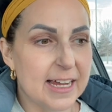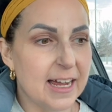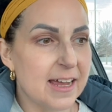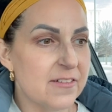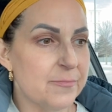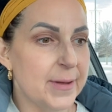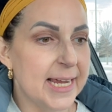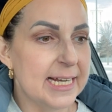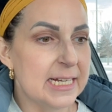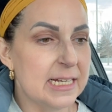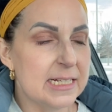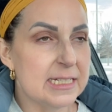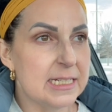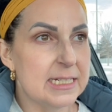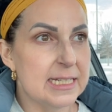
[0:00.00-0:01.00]
I have made it
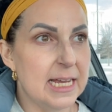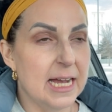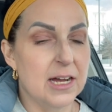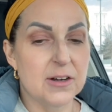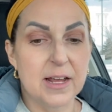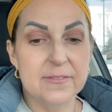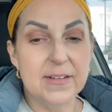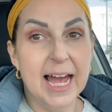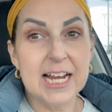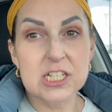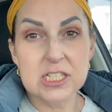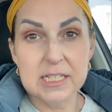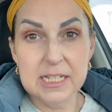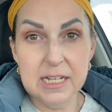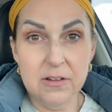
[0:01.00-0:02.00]
into town. I've
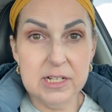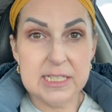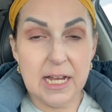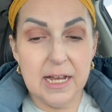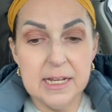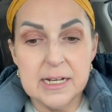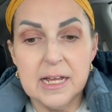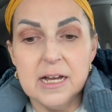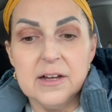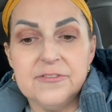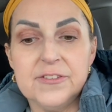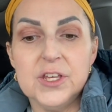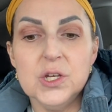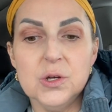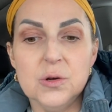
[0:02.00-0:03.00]
actually done a
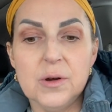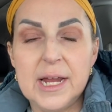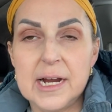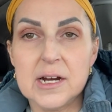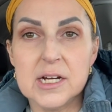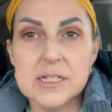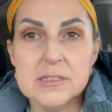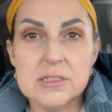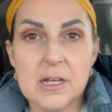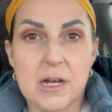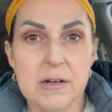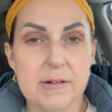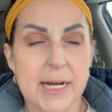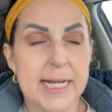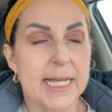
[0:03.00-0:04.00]
few errands
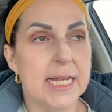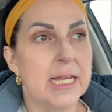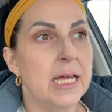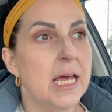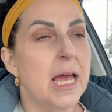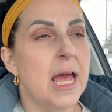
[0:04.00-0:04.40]
already.